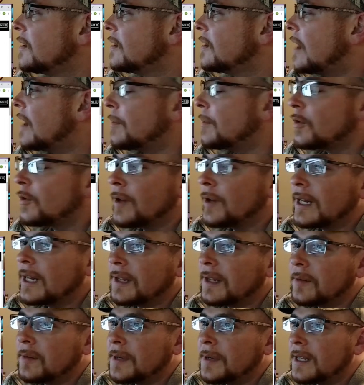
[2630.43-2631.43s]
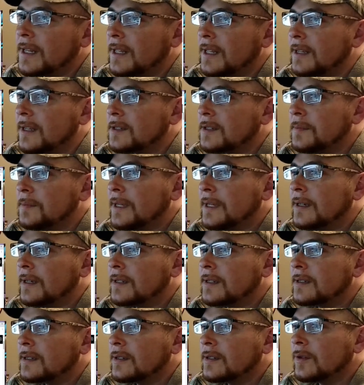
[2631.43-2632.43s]
I'm going to read a little bit of this
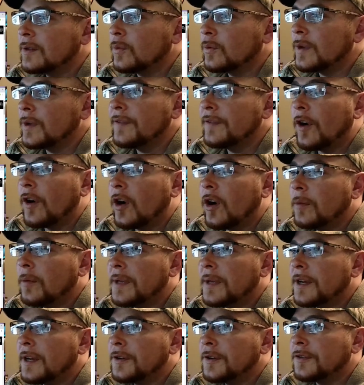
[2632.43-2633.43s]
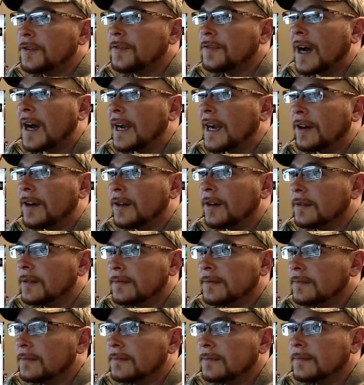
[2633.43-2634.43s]
because we've all been under fire,
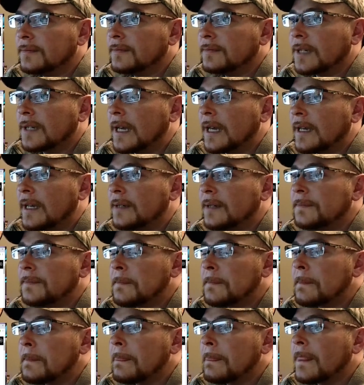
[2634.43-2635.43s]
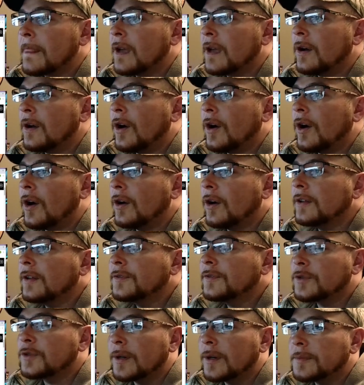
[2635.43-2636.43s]
okay? All of
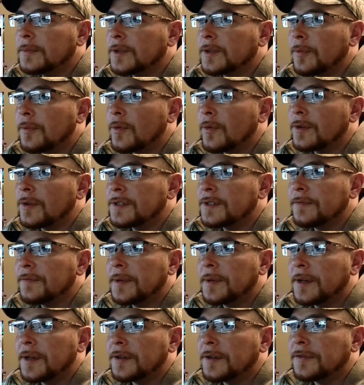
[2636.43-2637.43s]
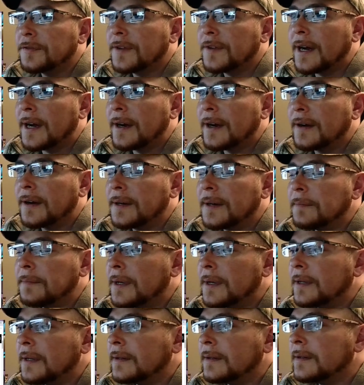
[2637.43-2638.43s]
Trump's supporters have been under fire
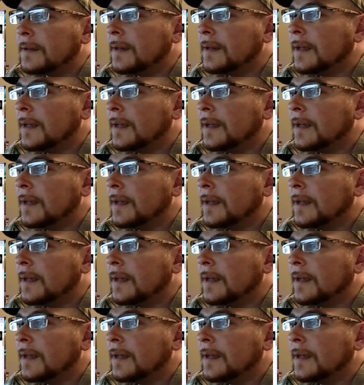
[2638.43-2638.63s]
and